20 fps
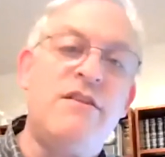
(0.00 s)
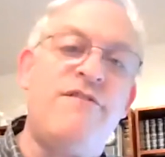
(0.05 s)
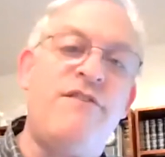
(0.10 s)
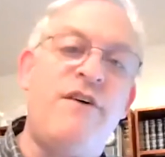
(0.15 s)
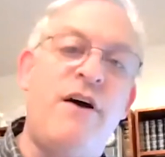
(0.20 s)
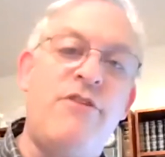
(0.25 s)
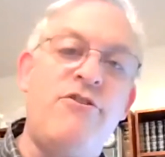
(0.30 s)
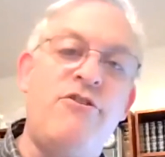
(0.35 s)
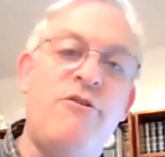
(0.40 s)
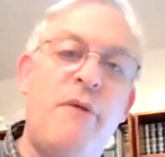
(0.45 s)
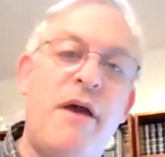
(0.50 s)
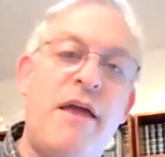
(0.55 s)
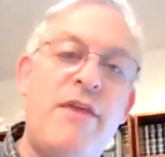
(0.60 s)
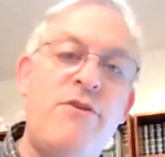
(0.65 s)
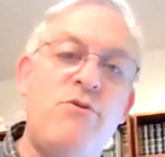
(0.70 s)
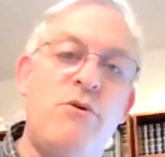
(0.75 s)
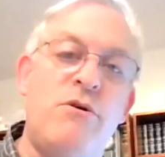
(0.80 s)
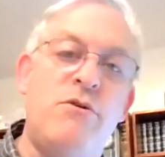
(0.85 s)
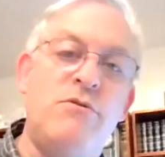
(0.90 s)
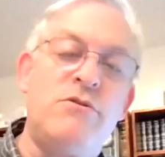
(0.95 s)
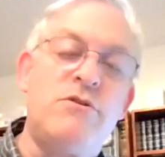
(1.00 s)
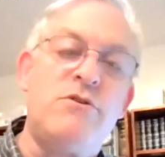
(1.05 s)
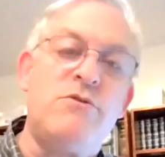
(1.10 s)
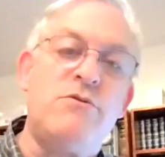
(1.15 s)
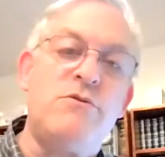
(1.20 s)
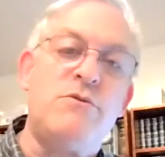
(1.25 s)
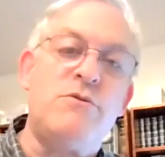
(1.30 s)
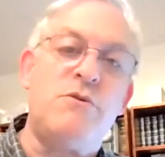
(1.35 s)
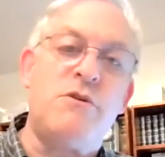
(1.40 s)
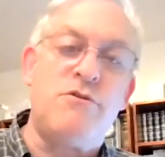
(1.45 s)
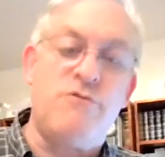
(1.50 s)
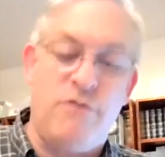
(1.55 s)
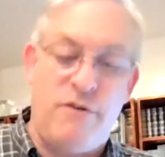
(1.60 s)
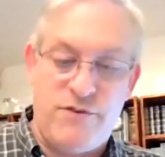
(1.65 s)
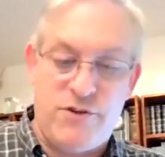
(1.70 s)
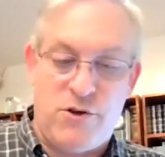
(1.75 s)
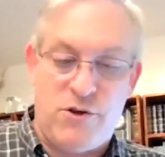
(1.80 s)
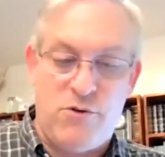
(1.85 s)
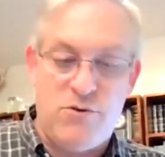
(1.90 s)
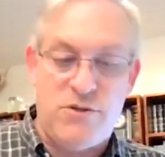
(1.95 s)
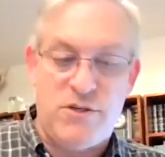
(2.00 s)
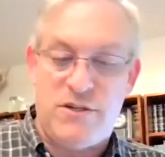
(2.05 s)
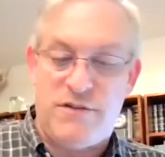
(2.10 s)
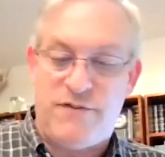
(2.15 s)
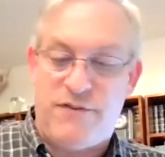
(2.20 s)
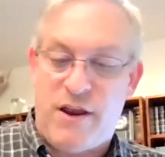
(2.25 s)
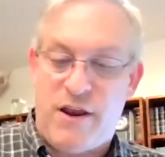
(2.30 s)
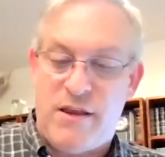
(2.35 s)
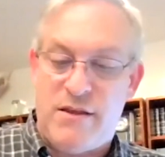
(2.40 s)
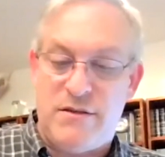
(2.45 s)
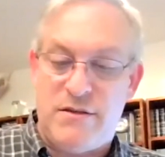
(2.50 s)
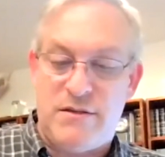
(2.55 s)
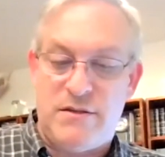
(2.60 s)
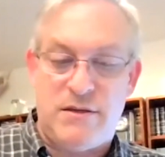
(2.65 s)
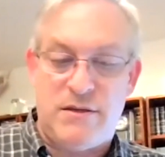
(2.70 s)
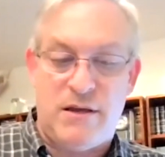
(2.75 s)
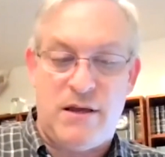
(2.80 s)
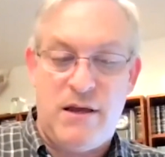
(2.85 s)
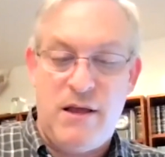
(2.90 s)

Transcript: The father, Emmanuel Holzer, was one of the Rav's closest friends.